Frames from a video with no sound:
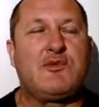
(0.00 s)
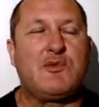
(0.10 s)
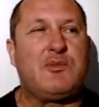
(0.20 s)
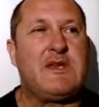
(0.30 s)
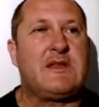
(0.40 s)
to
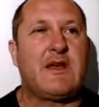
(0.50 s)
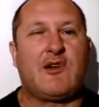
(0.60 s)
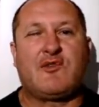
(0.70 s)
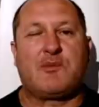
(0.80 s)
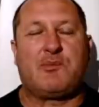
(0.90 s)
be
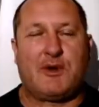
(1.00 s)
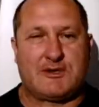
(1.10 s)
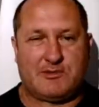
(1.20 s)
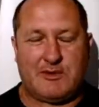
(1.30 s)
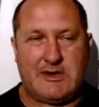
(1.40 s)
now for the
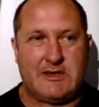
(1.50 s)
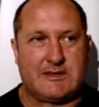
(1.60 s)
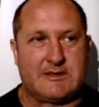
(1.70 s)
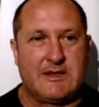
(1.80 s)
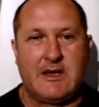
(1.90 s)
past 20
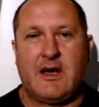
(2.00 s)
years.